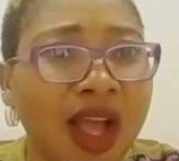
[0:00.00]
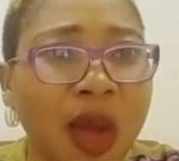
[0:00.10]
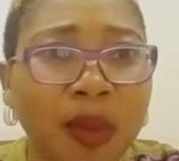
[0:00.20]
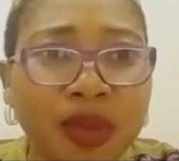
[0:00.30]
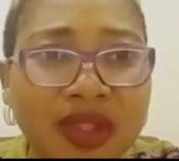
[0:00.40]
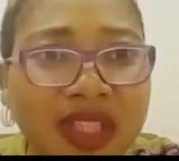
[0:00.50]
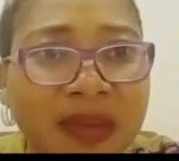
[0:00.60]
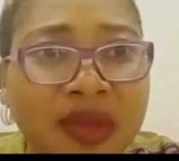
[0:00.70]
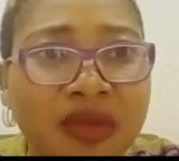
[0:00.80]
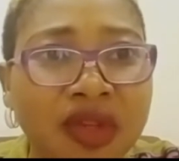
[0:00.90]
Most times the
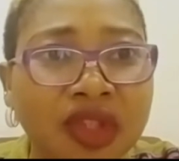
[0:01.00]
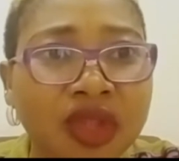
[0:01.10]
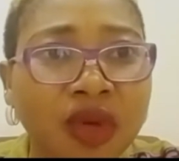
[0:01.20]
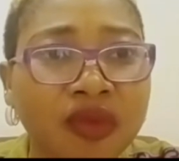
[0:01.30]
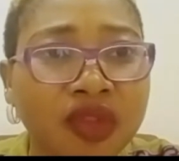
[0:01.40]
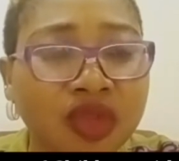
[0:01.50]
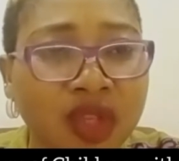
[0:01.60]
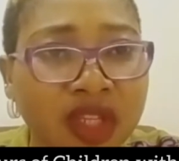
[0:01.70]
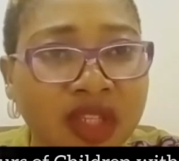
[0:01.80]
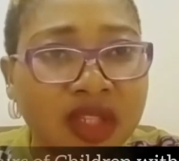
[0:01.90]
ratio of
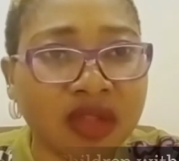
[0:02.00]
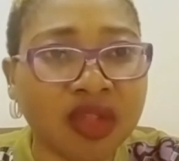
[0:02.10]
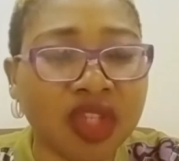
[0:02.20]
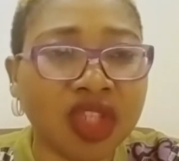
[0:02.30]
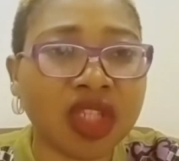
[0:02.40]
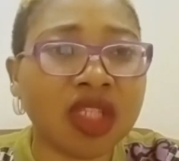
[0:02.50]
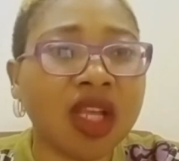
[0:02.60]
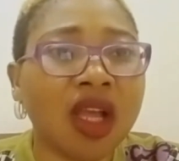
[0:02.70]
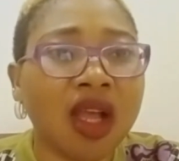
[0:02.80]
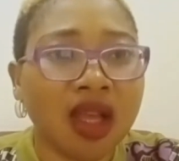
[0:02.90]
students to teachers
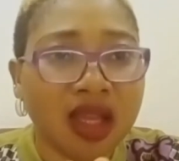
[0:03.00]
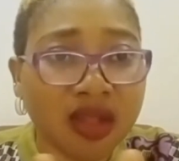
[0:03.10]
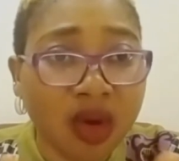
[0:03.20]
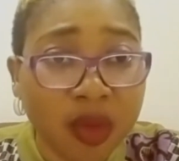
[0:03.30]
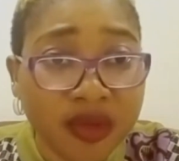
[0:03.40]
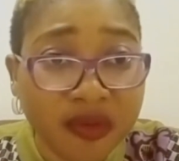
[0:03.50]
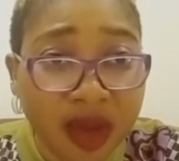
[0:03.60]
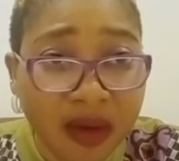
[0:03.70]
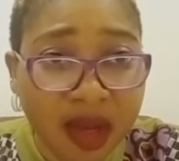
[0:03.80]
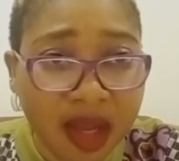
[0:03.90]
is always
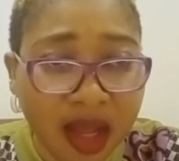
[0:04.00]
very,